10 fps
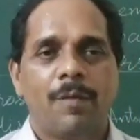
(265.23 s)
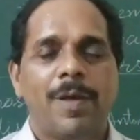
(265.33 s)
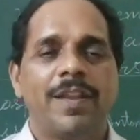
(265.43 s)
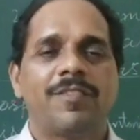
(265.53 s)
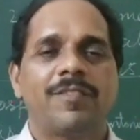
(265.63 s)

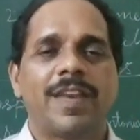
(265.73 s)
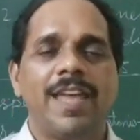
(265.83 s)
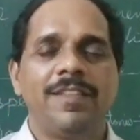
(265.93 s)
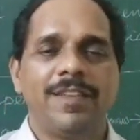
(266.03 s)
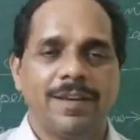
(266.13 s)
very
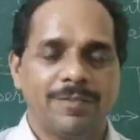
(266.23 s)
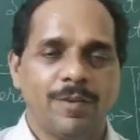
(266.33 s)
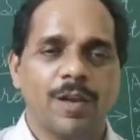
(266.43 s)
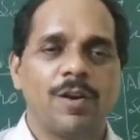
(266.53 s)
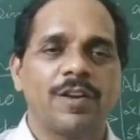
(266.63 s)
strangers.
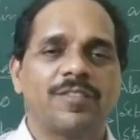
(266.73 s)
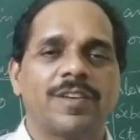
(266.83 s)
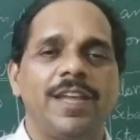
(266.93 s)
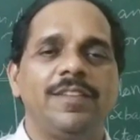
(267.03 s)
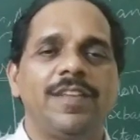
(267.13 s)
You are not
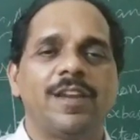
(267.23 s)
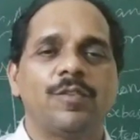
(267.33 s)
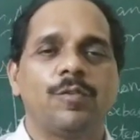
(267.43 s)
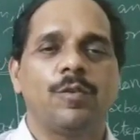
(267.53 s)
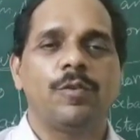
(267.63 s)

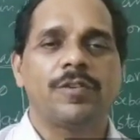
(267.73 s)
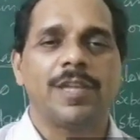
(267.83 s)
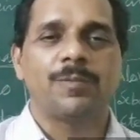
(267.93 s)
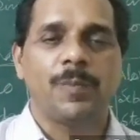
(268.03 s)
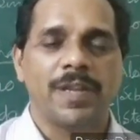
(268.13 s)
strangers to
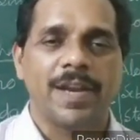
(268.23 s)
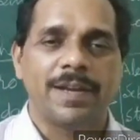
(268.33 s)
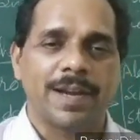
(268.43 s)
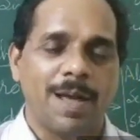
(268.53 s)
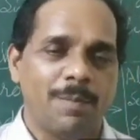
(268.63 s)

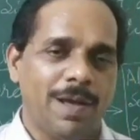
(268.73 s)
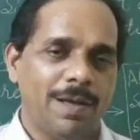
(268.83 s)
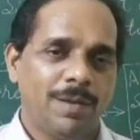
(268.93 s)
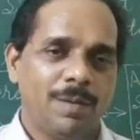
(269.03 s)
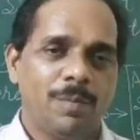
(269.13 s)
Shakespearean drama,
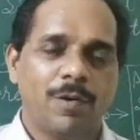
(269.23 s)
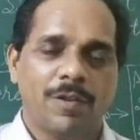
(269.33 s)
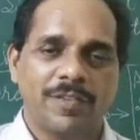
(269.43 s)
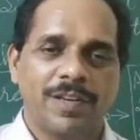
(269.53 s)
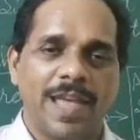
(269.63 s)

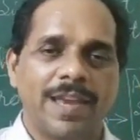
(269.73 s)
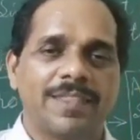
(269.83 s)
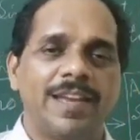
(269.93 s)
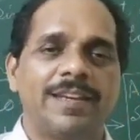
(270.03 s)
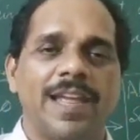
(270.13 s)
because in
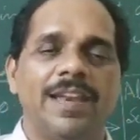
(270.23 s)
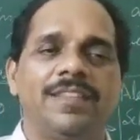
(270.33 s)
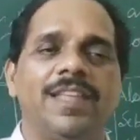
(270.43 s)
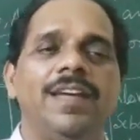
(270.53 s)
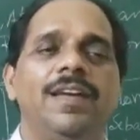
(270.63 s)
9th and
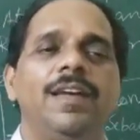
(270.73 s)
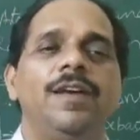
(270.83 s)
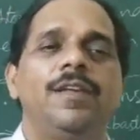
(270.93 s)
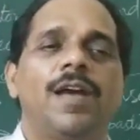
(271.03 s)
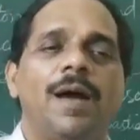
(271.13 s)
10th
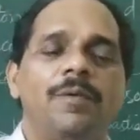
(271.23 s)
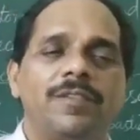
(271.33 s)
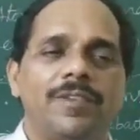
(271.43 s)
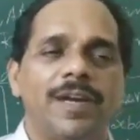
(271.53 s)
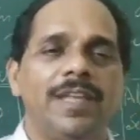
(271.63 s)
you have
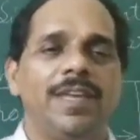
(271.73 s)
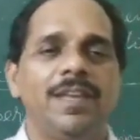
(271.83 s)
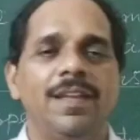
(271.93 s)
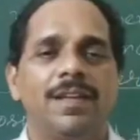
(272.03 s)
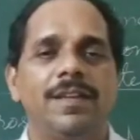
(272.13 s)
been
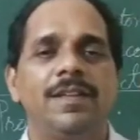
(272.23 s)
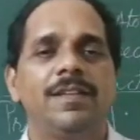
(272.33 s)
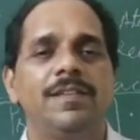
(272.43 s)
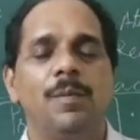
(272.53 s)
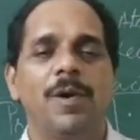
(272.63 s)
studying
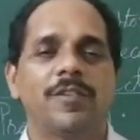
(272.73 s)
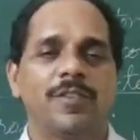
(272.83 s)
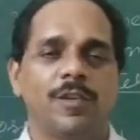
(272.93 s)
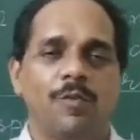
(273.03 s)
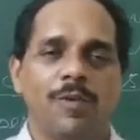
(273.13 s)
The
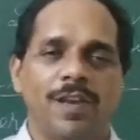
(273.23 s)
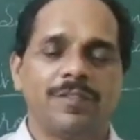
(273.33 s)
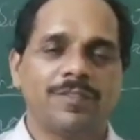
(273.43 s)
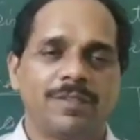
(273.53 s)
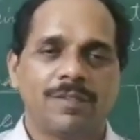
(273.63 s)
Merchant of
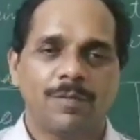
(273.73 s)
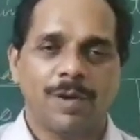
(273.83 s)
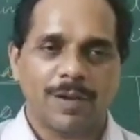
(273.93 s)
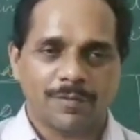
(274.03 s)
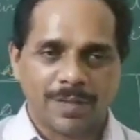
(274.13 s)
Venice,
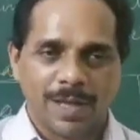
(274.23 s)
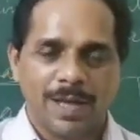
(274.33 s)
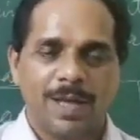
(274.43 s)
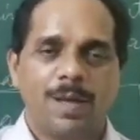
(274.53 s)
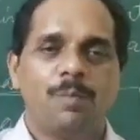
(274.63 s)
one of
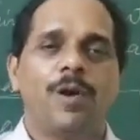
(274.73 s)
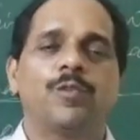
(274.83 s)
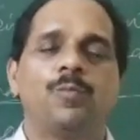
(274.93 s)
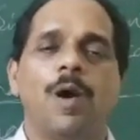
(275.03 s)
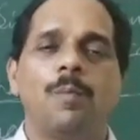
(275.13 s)
the
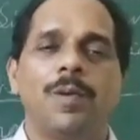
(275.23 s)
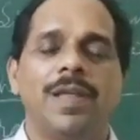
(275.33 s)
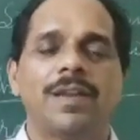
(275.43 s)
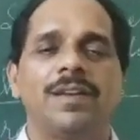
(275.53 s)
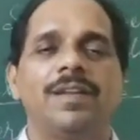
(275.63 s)
most
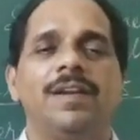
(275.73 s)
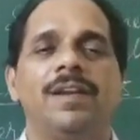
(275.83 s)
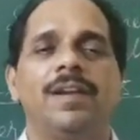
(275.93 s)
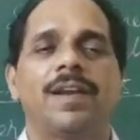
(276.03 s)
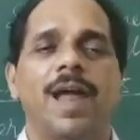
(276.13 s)
popular
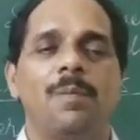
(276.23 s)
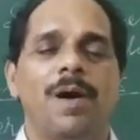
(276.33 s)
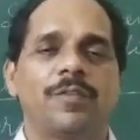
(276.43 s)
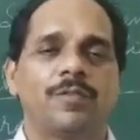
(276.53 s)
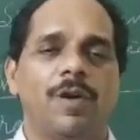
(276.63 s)

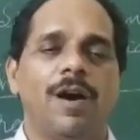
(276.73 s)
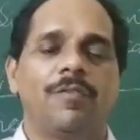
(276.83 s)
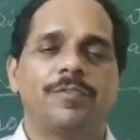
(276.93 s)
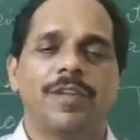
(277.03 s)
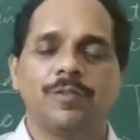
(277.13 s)
dramas
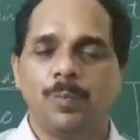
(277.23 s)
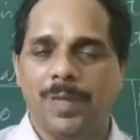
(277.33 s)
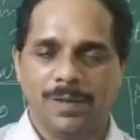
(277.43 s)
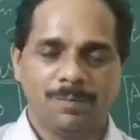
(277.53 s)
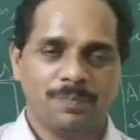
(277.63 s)
of
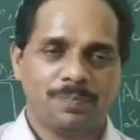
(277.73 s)
Shakespeare.